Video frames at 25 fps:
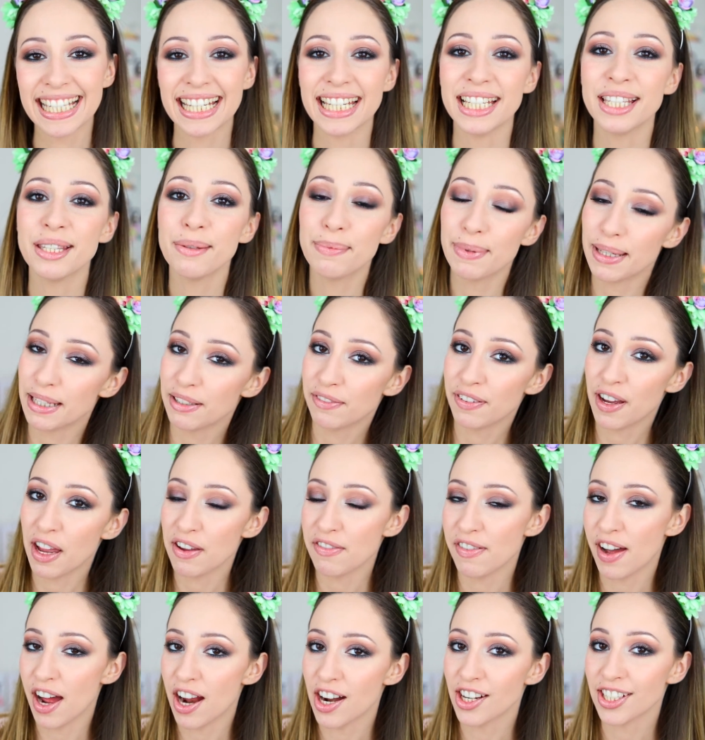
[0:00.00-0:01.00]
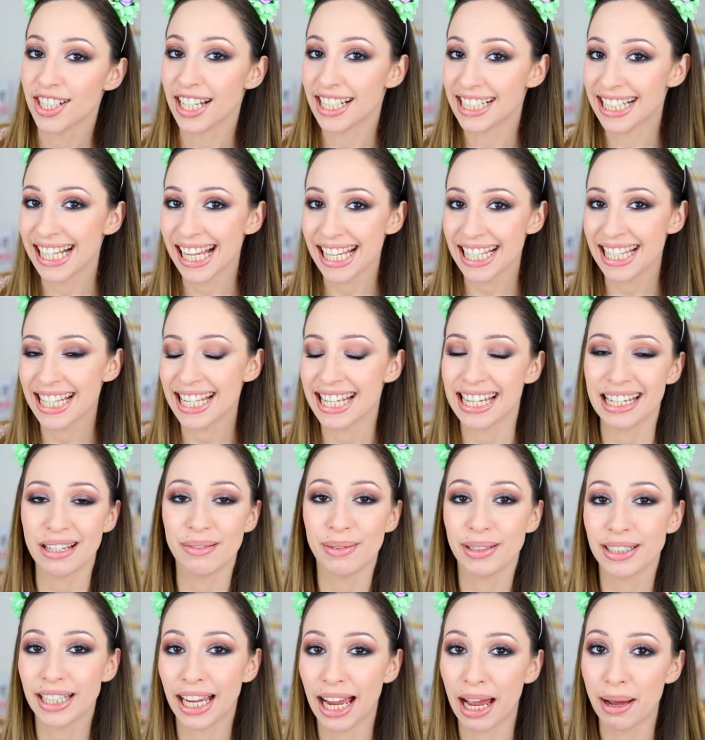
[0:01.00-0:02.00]
guys, it's been 5 hours and let's see
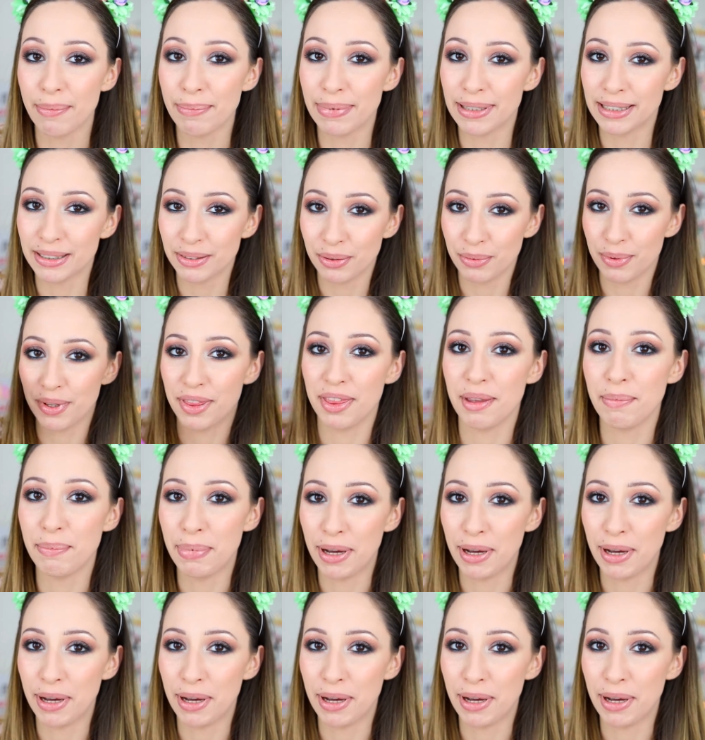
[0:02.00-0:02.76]
what happened with the